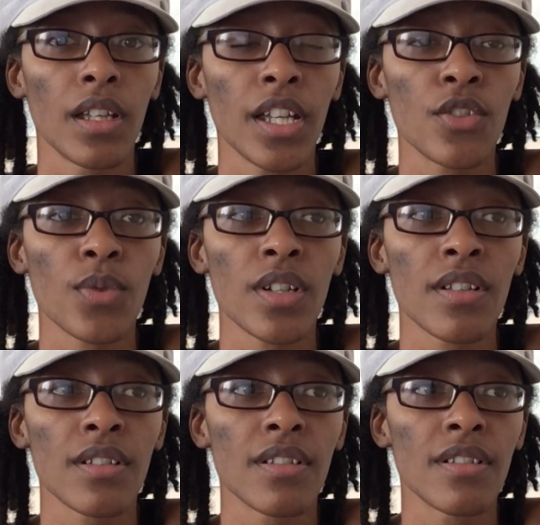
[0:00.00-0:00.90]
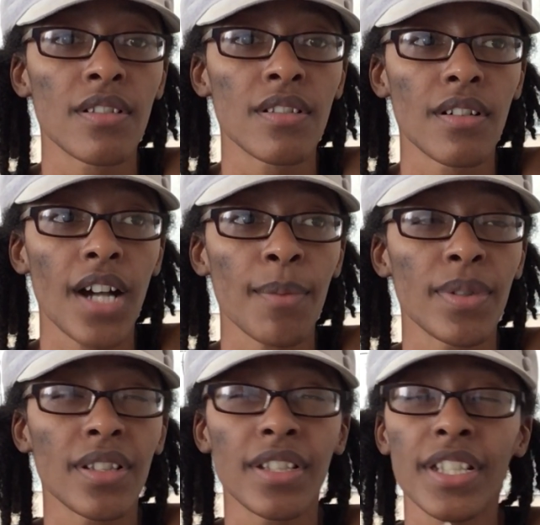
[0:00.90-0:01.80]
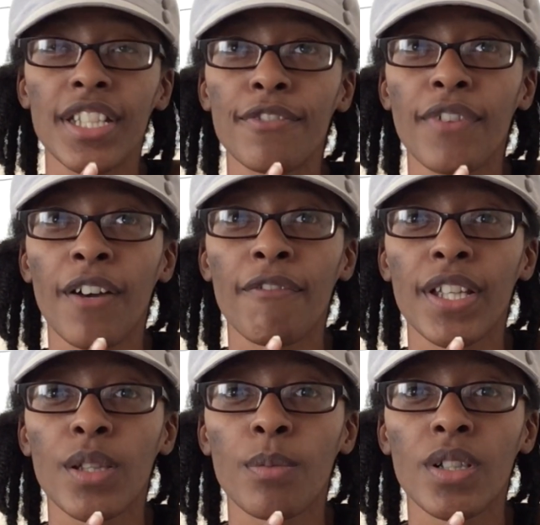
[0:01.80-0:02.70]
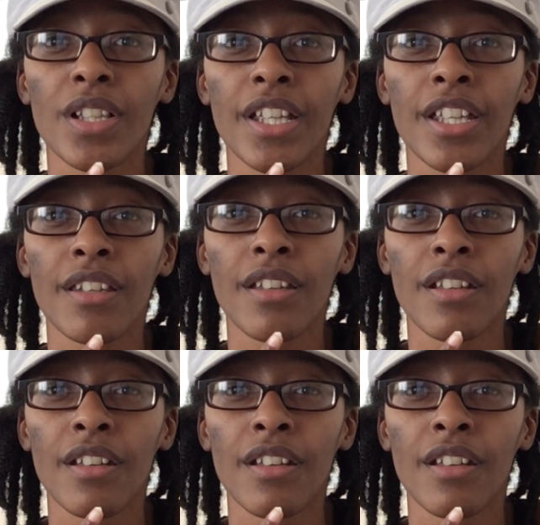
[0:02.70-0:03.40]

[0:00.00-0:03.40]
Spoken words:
It was, I believe, available in